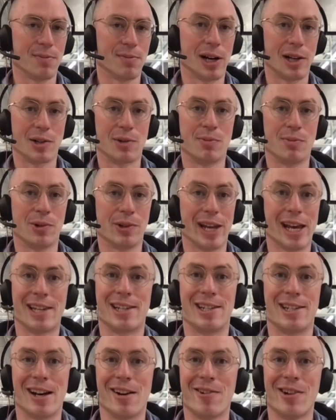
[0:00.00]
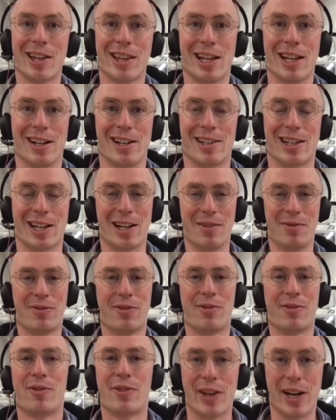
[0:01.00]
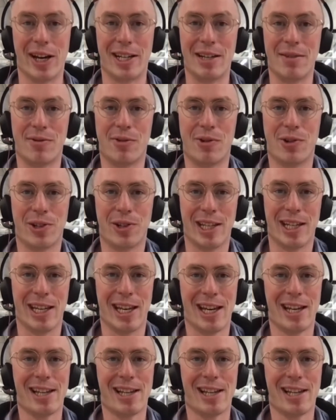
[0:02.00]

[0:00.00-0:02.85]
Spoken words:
that's much more necessary in the last kind of 30, 40